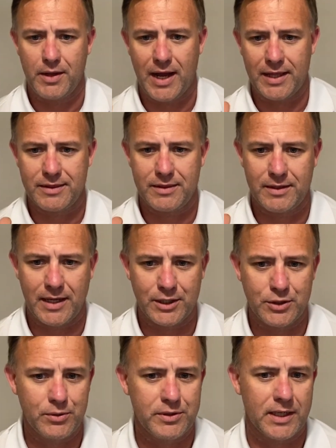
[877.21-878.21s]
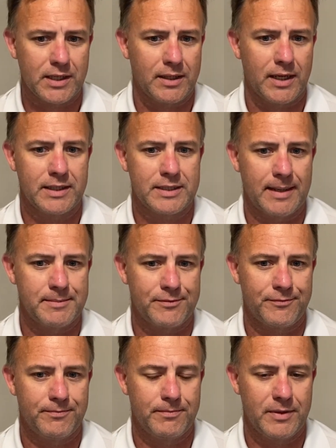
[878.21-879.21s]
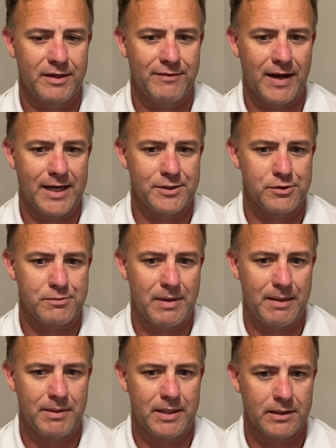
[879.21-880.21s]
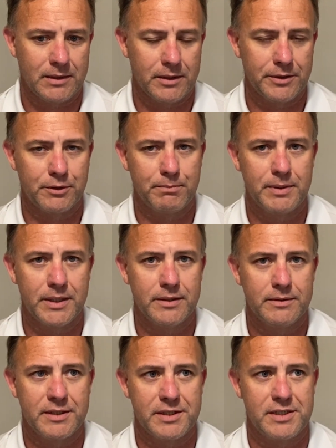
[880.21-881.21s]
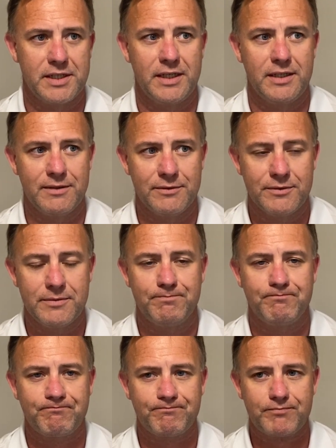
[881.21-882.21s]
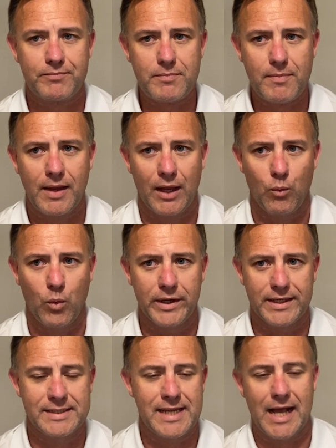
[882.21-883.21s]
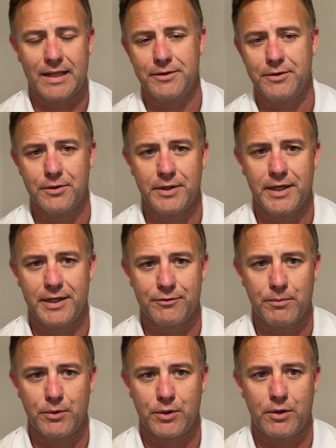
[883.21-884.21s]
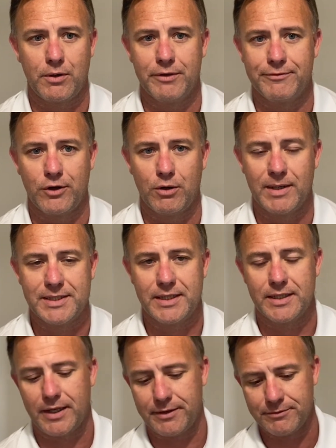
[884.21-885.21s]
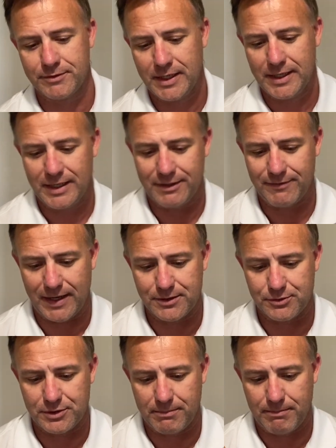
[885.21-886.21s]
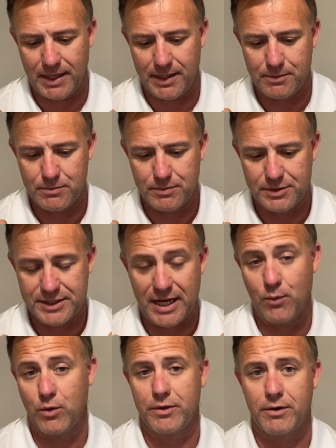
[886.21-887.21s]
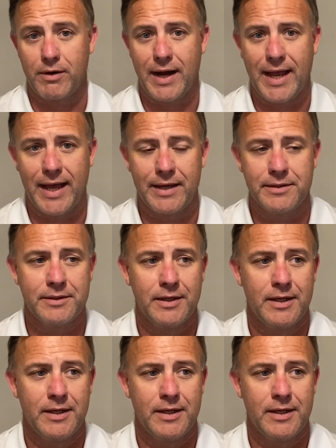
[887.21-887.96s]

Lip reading: I do think a lot of times advisors may be a little bit deceived at what exactly they're getting from their current firm. I see a lot of advisors that may stay where they're at,